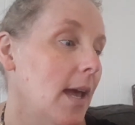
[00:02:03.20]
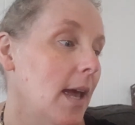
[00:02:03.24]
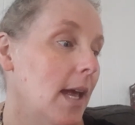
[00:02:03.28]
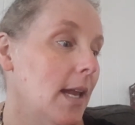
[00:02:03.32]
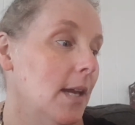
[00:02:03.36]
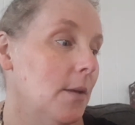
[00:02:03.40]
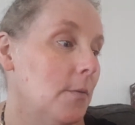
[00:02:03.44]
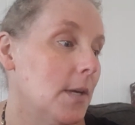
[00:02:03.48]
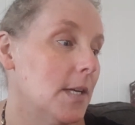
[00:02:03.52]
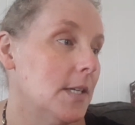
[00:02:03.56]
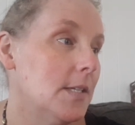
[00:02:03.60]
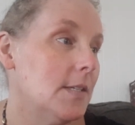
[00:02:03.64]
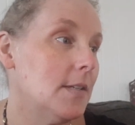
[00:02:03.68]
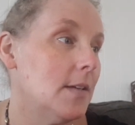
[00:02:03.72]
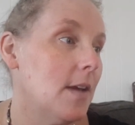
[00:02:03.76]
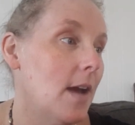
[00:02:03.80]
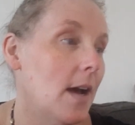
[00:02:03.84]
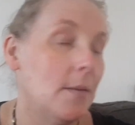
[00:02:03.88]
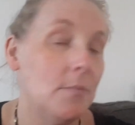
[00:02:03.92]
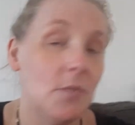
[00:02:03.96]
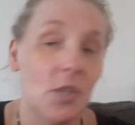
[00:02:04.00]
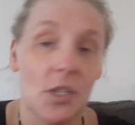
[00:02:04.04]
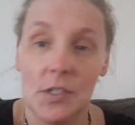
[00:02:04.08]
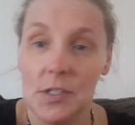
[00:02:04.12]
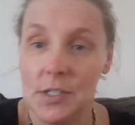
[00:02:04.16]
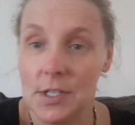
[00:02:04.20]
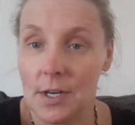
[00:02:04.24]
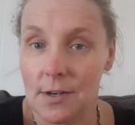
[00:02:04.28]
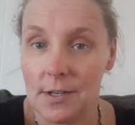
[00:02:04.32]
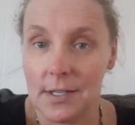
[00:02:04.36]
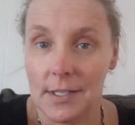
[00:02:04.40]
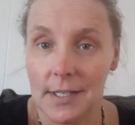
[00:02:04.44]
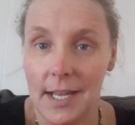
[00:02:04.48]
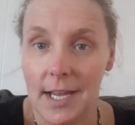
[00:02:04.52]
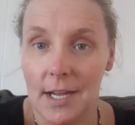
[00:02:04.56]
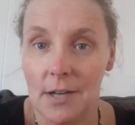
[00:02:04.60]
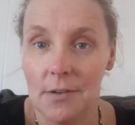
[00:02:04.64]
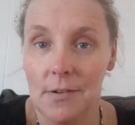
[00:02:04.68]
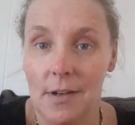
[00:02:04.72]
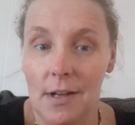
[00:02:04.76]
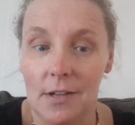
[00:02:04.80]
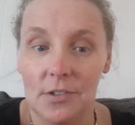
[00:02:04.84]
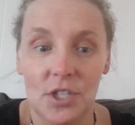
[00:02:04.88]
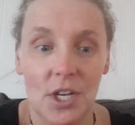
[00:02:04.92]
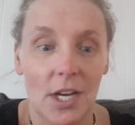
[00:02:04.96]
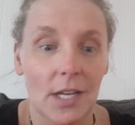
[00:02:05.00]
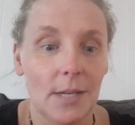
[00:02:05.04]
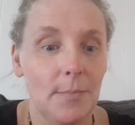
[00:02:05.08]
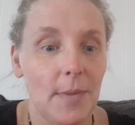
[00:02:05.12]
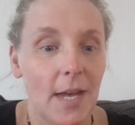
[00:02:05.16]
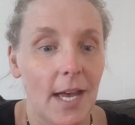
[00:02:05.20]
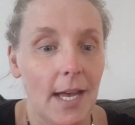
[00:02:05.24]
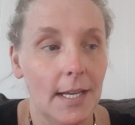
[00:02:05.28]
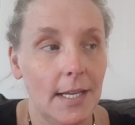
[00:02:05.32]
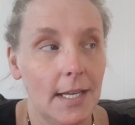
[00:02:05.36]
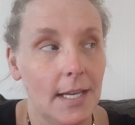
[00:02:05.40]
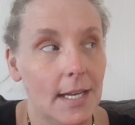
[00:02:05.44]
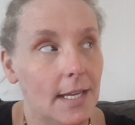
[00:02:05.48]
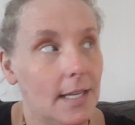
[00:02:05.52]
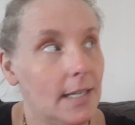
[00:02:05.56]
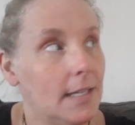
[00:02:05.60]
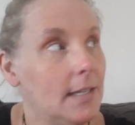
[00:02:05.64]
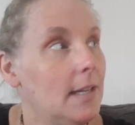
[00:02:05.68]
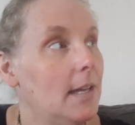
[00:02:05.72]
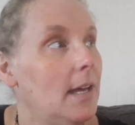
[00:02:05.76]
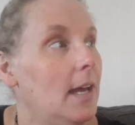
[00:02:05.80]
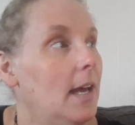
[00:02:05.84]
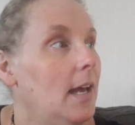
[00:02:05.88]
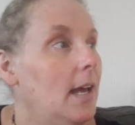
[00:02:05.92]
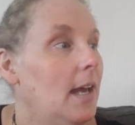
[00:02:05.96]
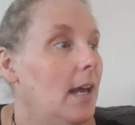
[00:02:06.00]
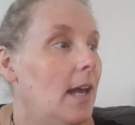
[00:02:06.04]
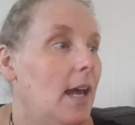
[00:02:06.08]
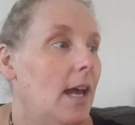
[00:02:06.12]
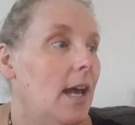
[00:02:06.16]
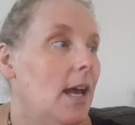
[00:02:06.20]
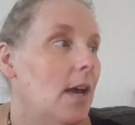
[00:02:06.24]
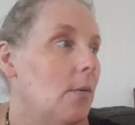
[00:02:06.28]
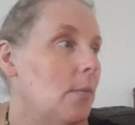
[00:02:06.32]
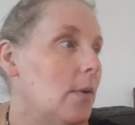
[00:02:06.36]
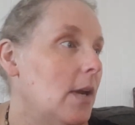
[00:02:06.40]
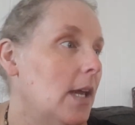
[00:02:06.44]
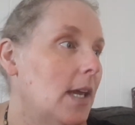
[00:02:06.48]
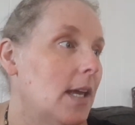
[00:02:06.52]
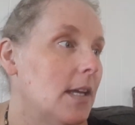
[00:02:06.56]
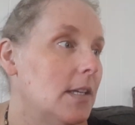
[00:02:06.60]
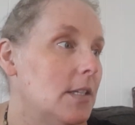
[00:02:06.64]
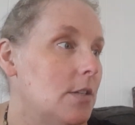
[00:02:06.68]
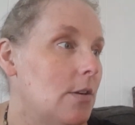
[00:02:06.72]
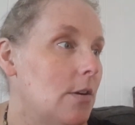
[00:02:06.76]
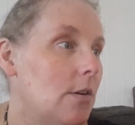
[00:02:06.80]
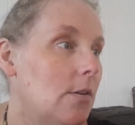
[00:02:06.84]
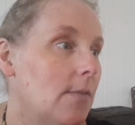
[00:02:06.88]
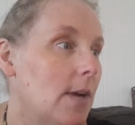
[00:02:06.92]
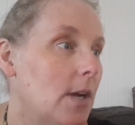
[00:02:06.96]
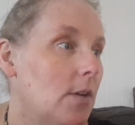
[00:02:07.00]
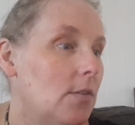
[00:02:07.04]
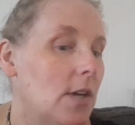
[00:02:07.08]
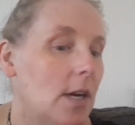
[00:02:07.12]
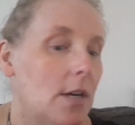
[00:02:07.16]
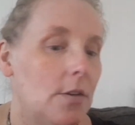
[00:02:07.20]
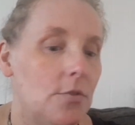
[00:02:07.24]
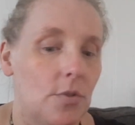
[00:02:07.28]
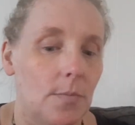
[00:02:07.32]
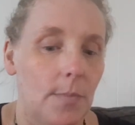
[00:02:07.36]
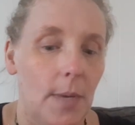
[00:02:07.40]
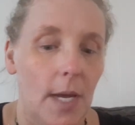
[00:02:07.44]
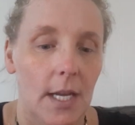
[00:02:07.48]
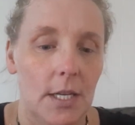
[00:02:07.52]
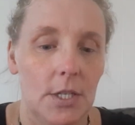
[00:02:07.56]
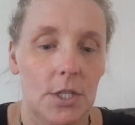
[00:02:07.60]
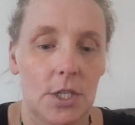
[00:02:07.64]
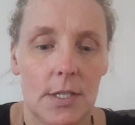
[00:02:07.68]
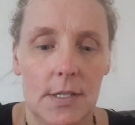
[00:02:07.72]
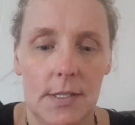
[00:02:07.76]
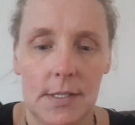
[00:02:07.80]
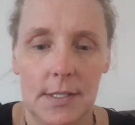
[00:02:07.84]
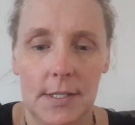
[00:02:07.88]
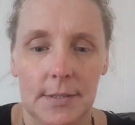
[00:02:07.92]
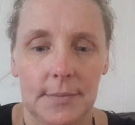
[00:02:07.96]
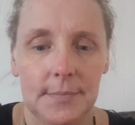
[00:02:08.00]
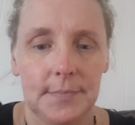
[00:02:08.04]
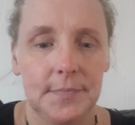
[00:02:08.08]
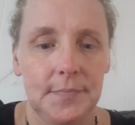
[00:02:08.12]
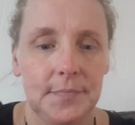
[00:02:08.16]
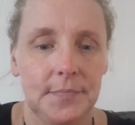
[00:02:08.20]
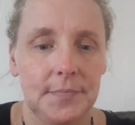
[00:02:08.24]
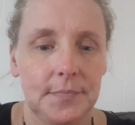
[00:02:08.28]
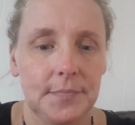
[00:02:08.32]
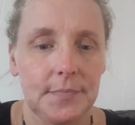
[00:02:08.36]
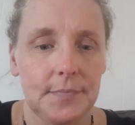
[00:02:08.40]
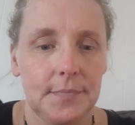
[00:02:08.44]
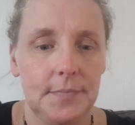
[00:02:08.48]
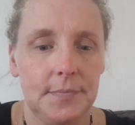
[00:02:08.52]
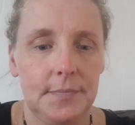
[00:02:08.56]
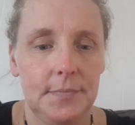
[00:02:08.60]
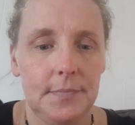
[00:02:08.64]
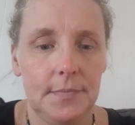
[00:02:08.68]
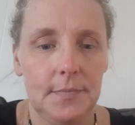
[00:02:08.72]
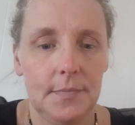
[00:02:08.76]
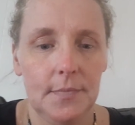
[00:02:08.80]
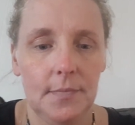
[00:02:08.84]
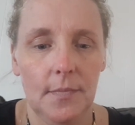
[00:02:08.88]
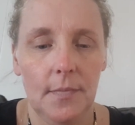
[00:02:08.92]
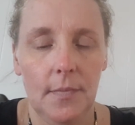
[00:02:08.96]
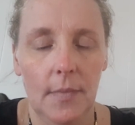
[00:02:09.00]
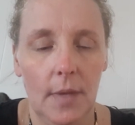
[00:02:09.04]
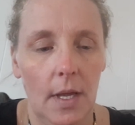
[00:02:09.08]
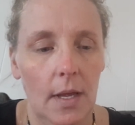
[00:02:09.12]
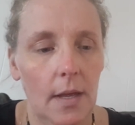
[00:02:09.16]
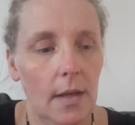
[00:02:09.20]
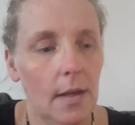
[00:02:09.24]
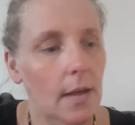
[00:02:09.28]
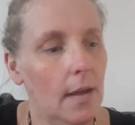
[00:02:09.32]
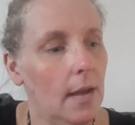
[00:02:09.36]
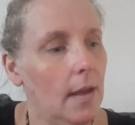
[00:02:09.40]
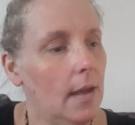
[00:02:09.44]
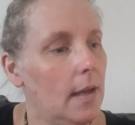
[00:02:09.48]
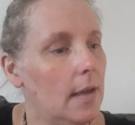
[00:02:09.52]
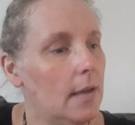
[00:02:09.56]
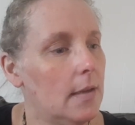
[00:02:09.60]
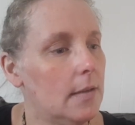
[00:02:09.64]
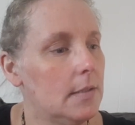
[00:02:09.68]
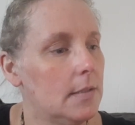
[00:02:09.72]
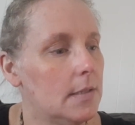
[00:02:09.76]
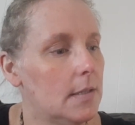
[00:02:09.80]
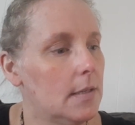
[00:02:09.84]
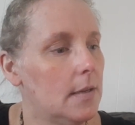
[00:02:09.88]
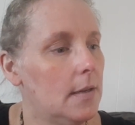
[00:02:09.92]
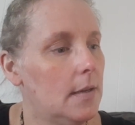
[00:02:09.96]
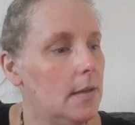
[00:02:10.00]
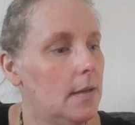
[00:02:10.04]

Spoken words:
Anyways, I'm just starting now. I'll check back in when I get to around 100 pages. And